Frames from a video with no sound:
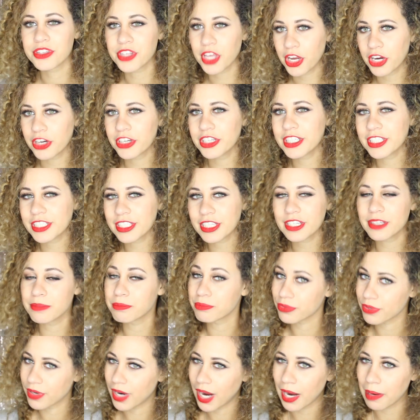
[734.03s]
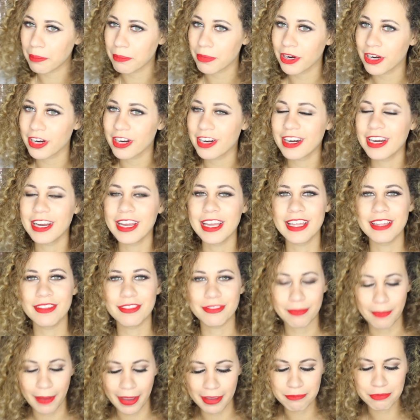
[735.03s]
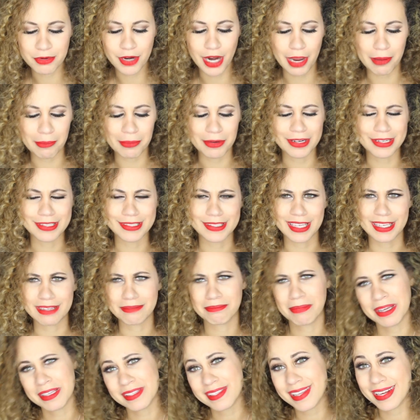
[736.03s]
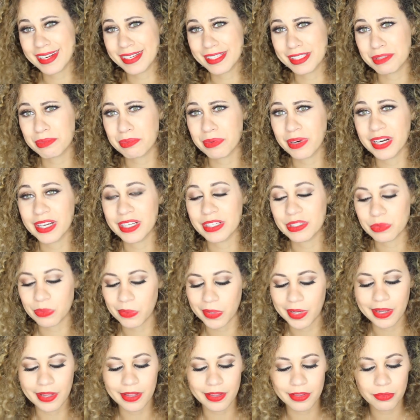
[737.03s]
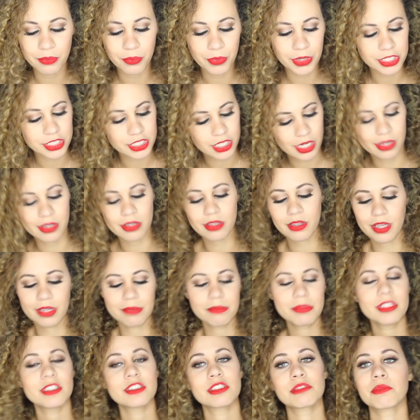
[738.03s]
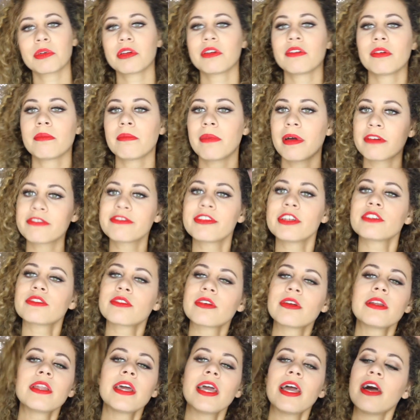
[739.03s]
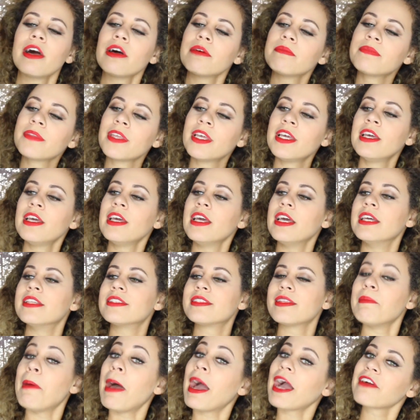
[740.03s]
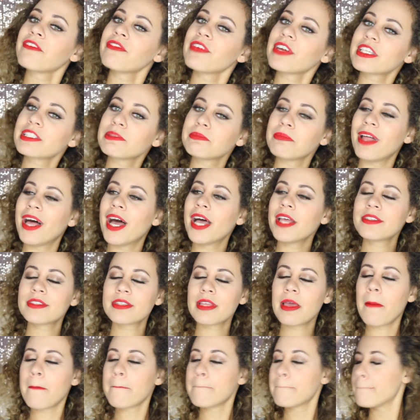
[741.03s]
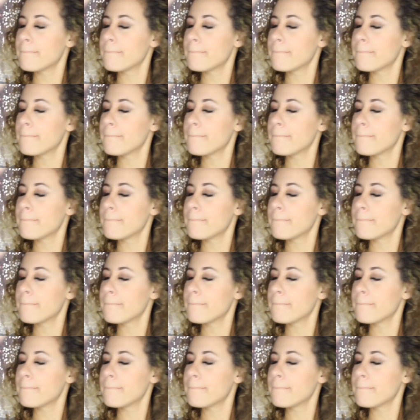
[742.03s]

I already did a primer, and my primer is like my setting spray as well, which I'm gonna spray on my face right now, is the Mac Fix Plus.